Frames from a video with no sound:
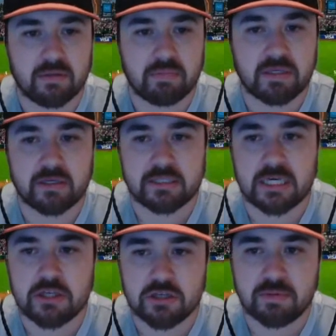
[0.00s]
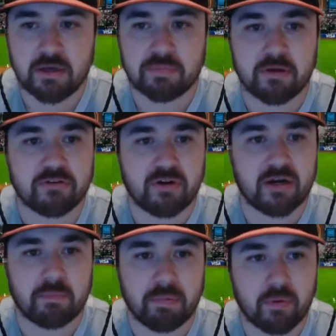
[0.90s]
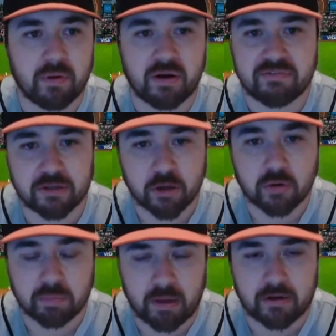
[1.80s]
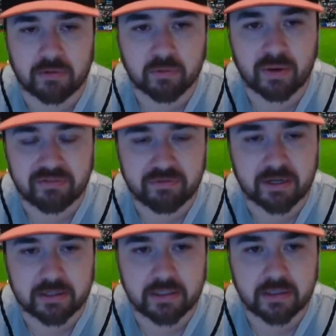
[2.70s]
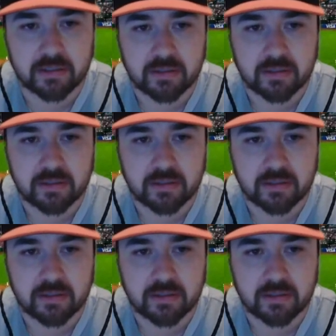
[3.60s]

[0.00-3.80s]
because he should be up there trying to put one off the Coke bottle, quite frankly,